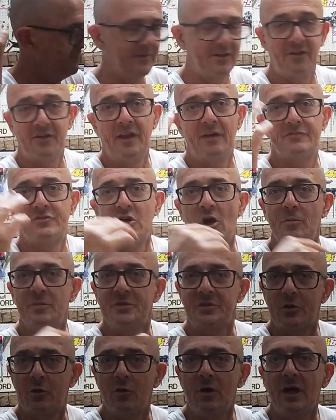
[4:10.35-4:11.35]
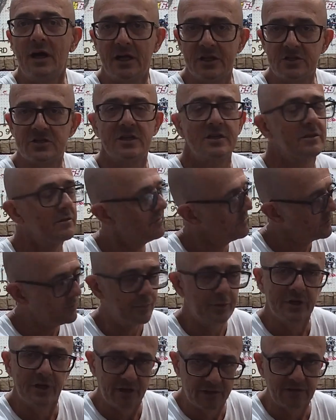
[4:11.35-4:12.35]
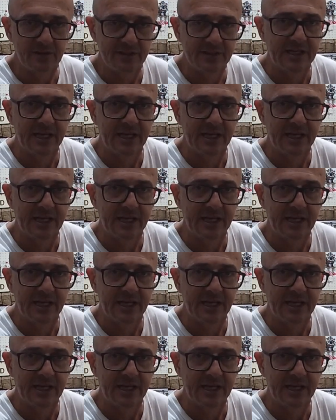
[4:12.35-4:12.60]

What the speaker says: got enough time in the garage and you'll put anything